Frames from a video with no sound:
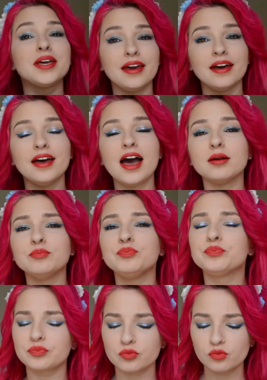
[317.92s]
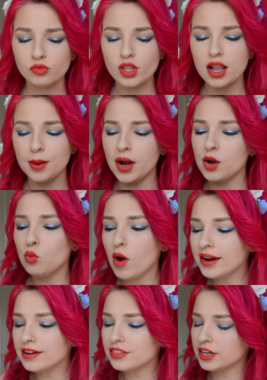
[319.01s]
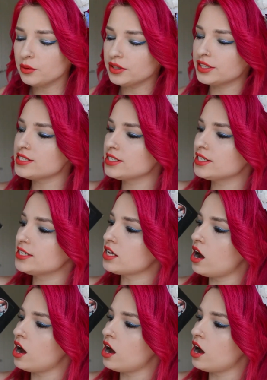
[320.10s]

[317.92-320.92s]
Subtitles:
here. My one thing with this is